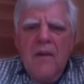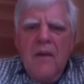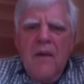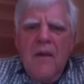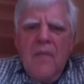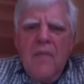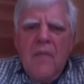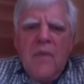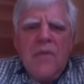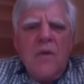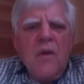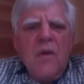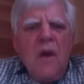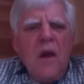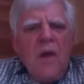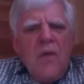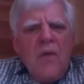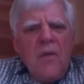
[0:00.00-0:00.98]
But there
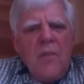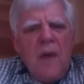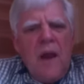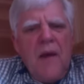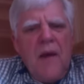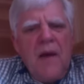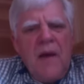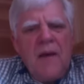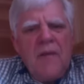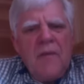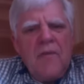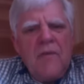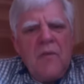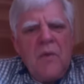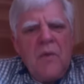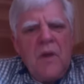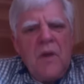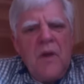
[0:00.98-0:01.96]
are other barriers
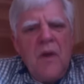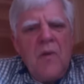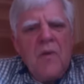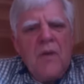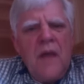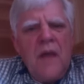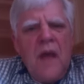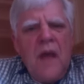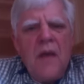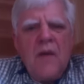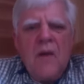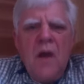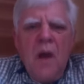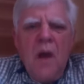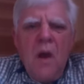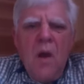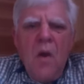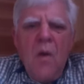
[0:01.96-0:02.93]
that we don't yet
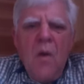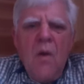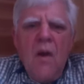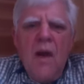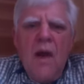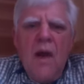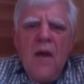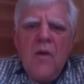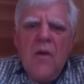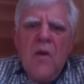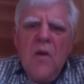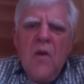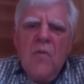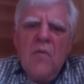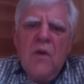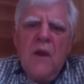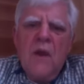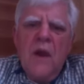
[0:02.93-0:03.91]
know how to
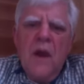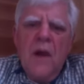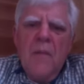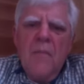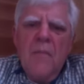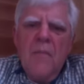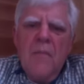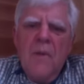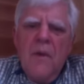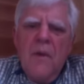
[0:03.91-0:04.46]
overcome.